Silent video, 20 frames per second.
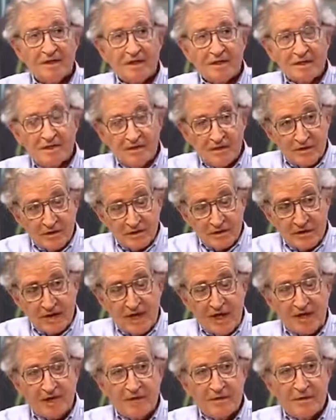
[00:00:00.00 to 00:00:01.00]
and
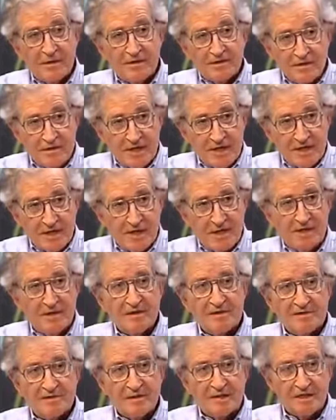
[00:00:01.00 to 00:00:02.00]
Long Island Newsday,
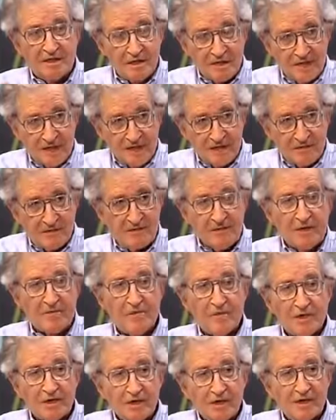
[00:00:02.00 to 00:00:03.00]
which did
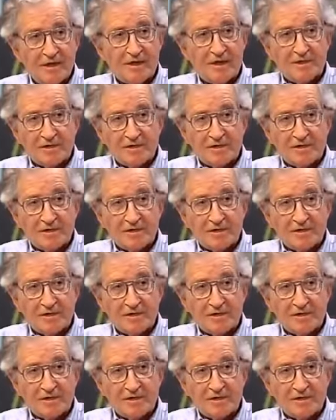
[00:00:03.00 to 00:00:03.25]
report